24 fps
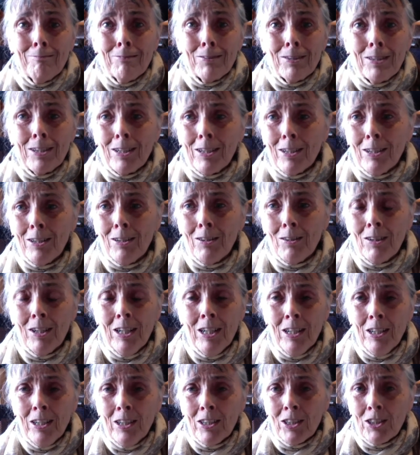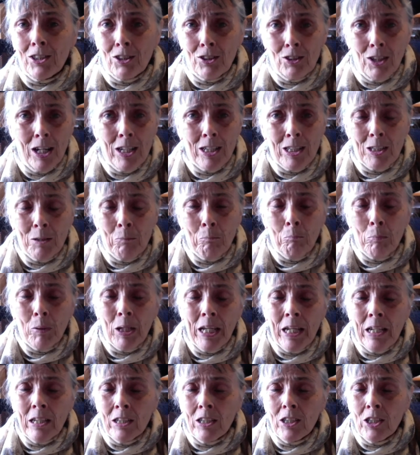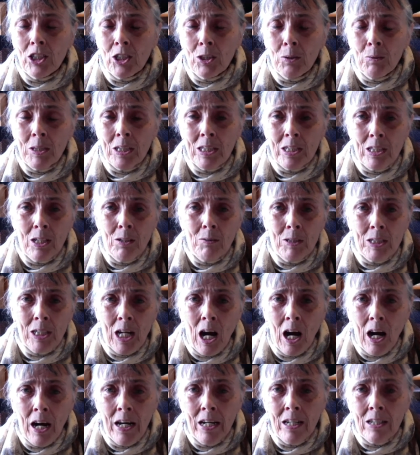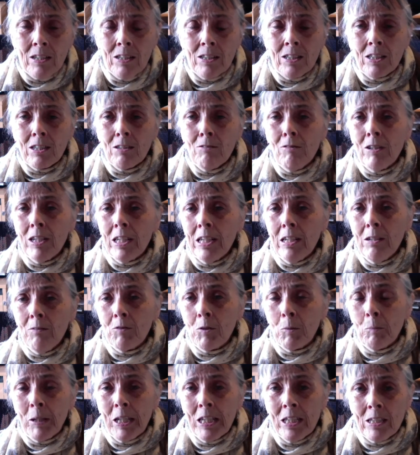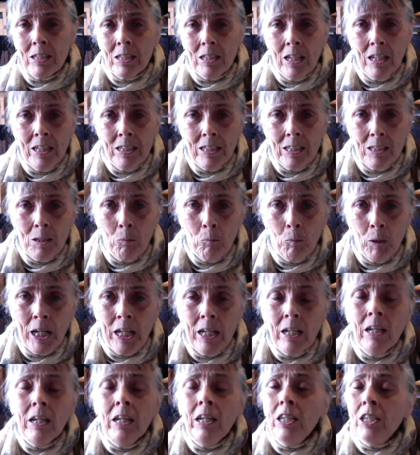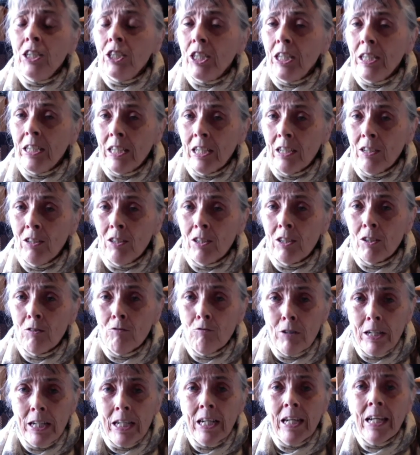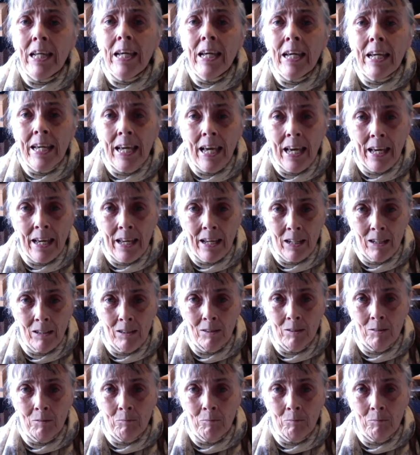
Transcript: The girl shrugged and blinked, and she was so tired and so relieved to be inside somewhere, she didn't really care.